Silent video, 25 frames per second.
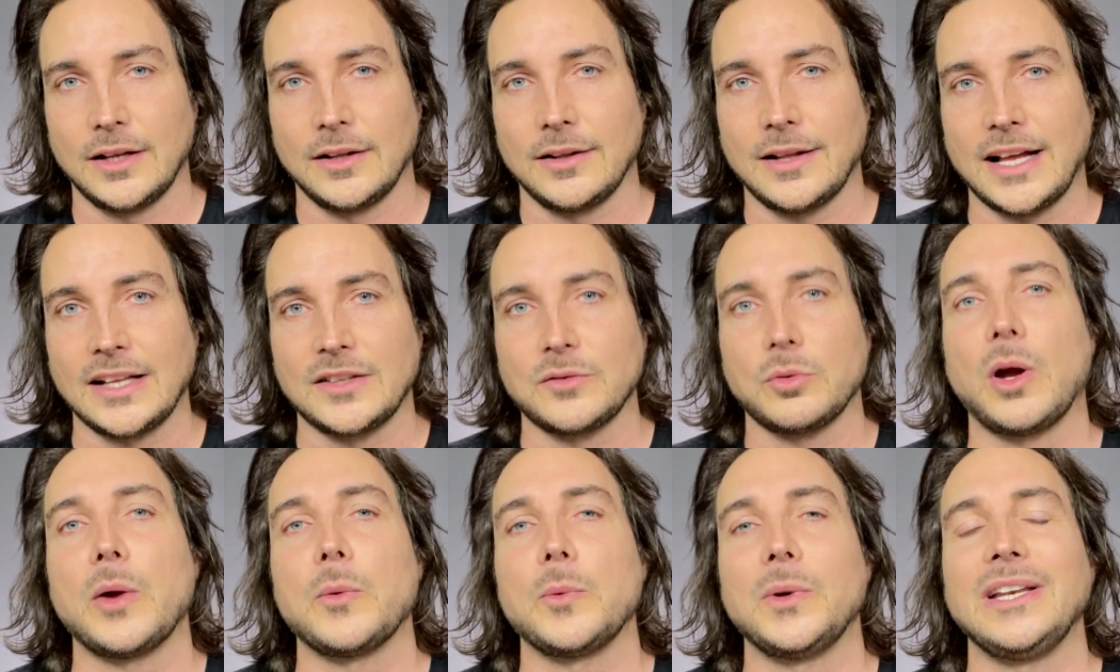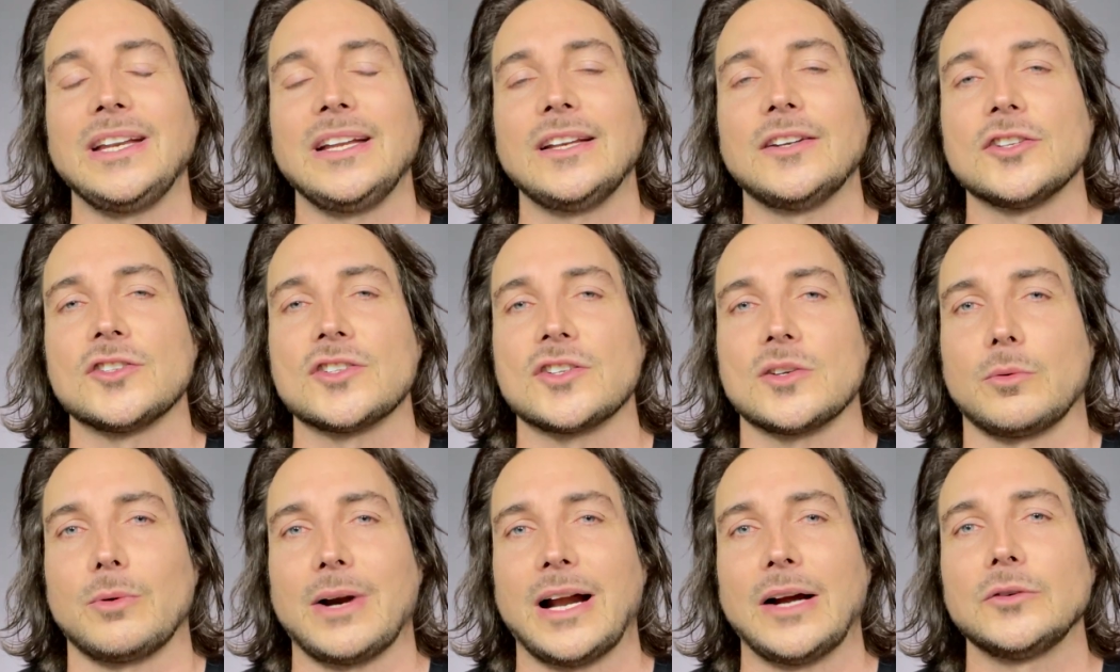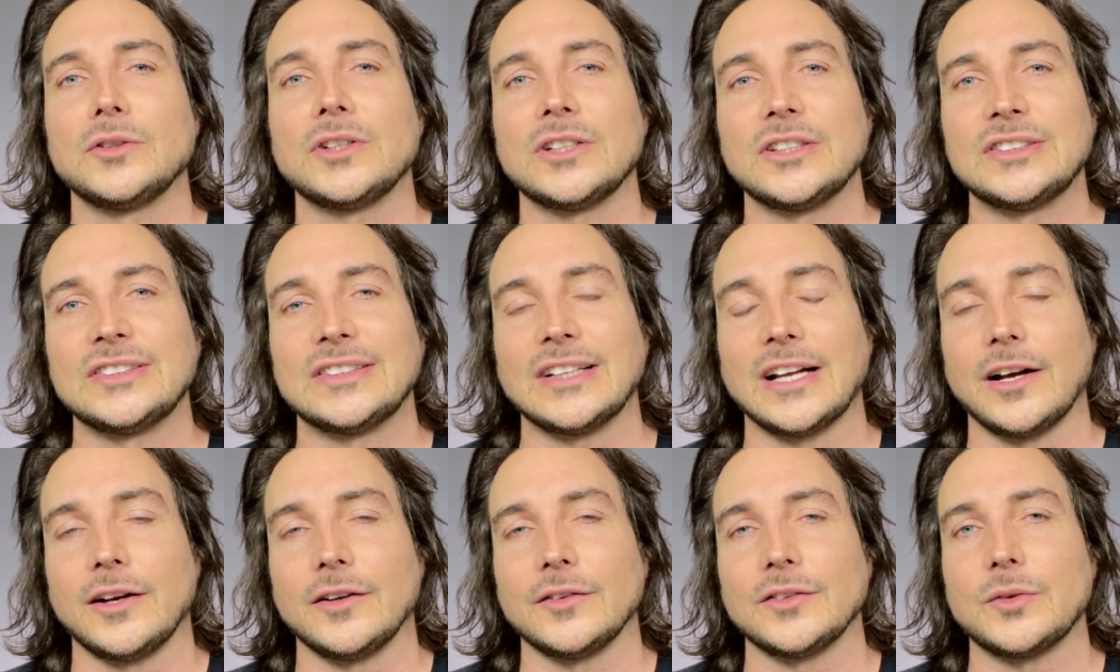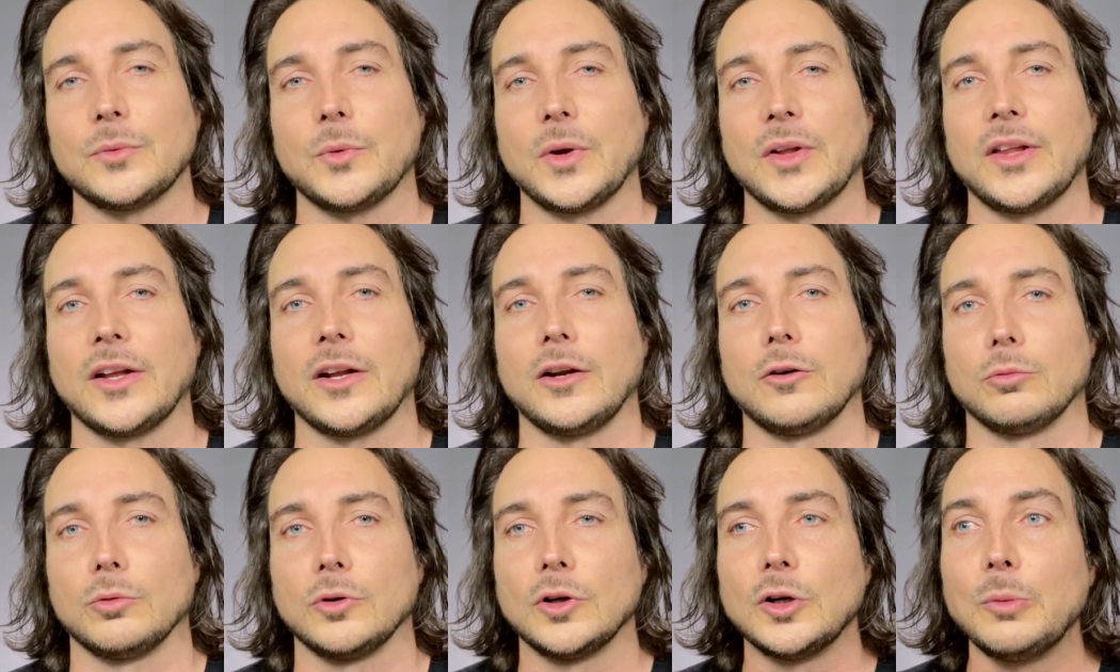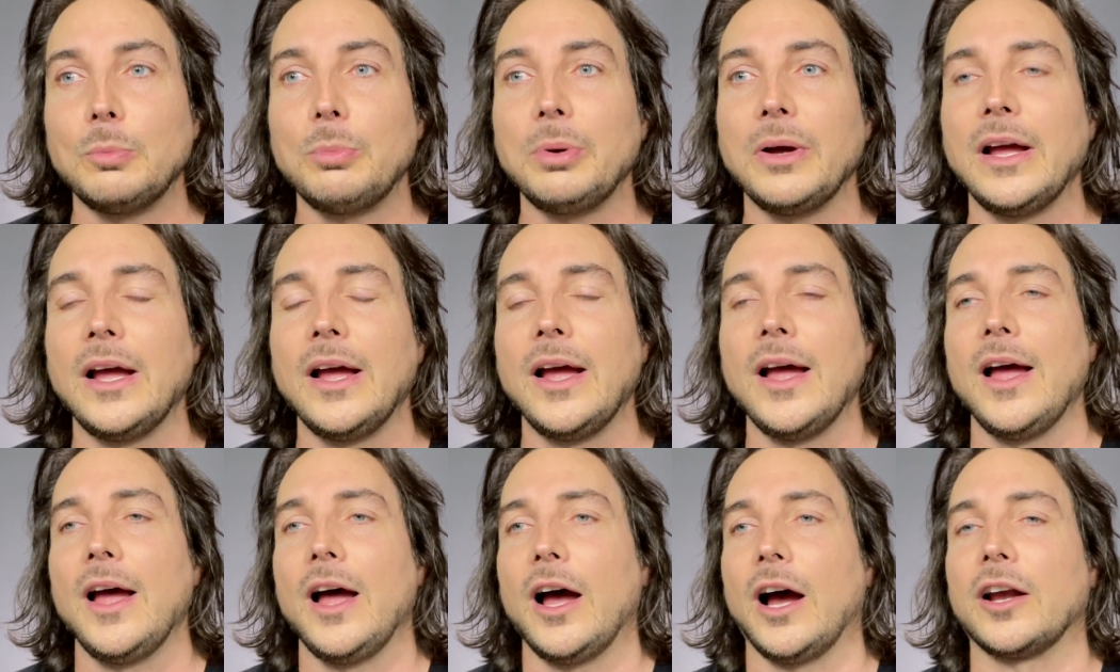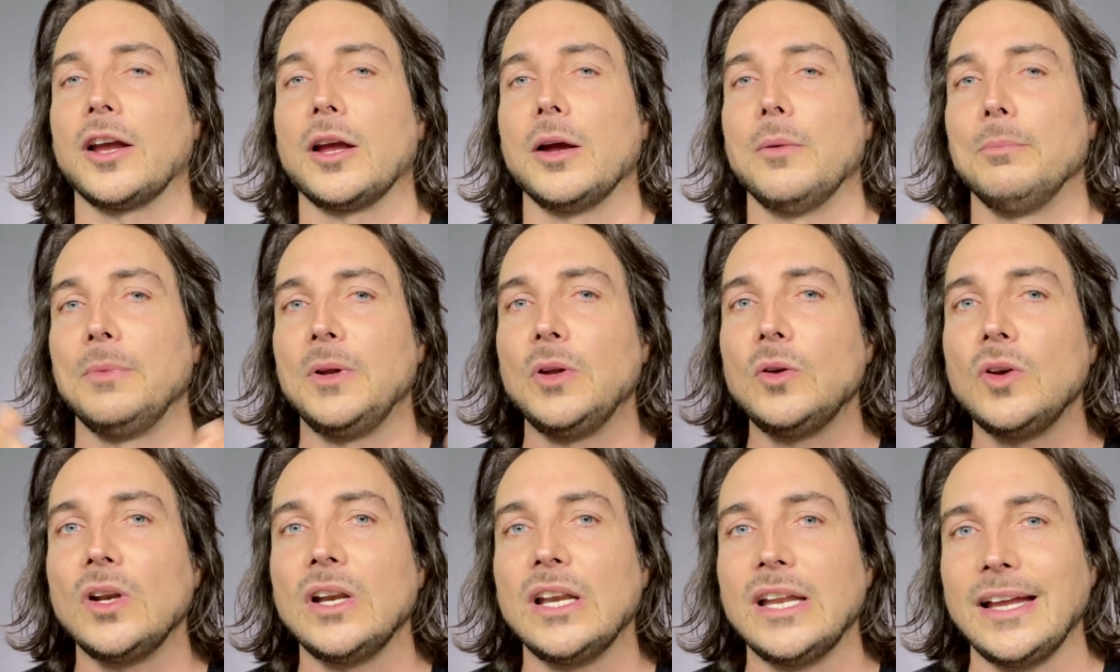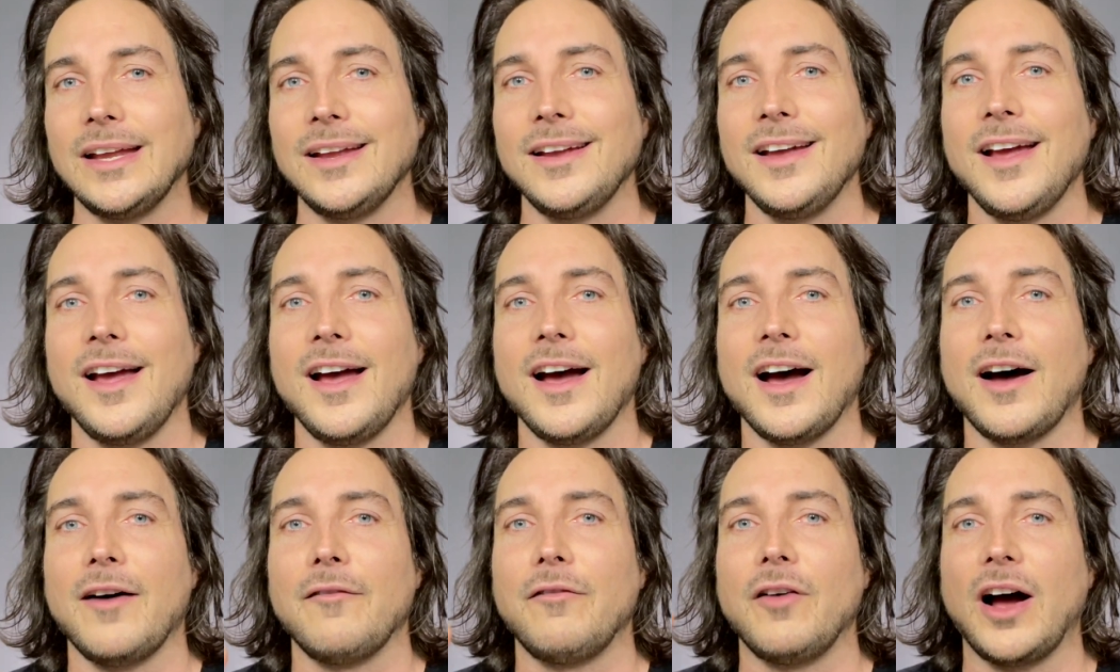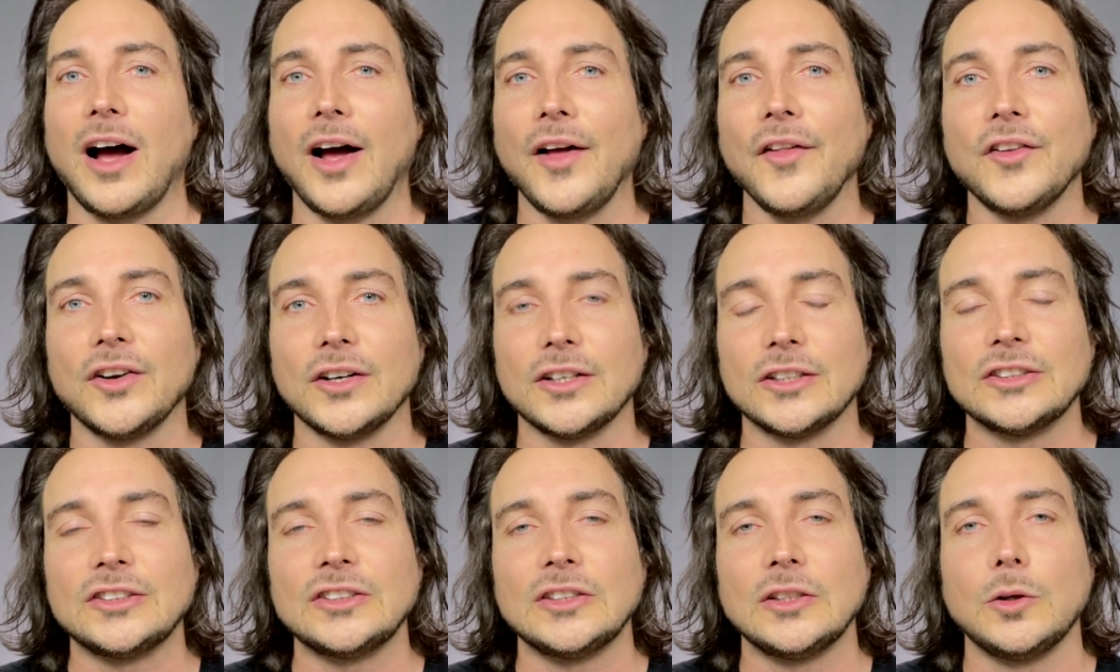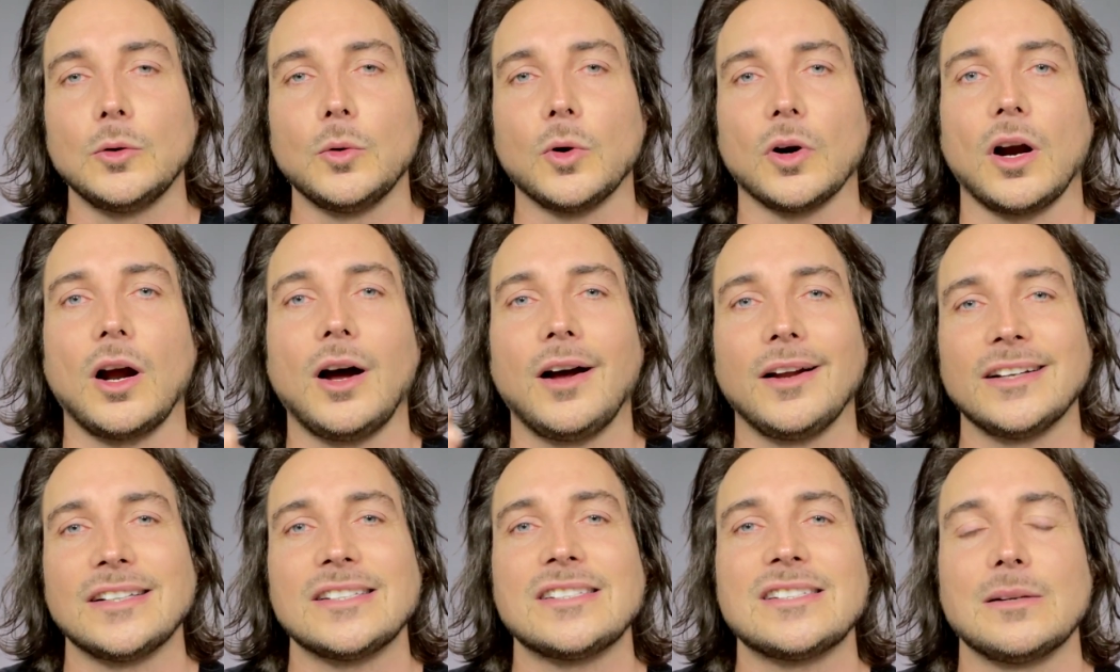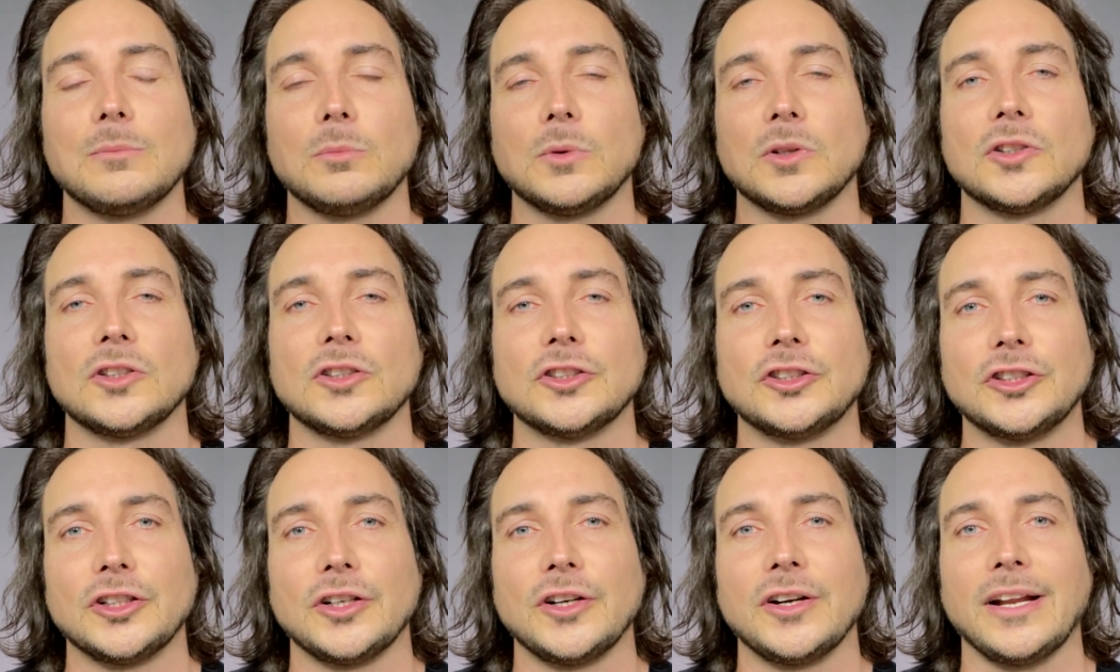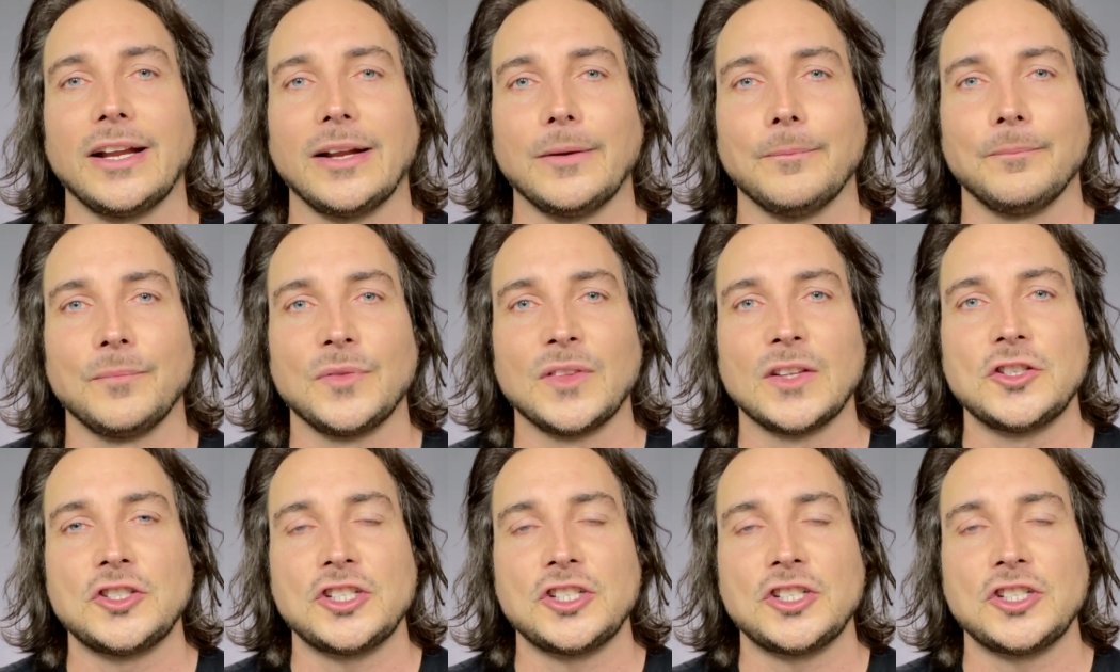That's why we need to surround ourselves with a group, a community of others who are on a similar journey.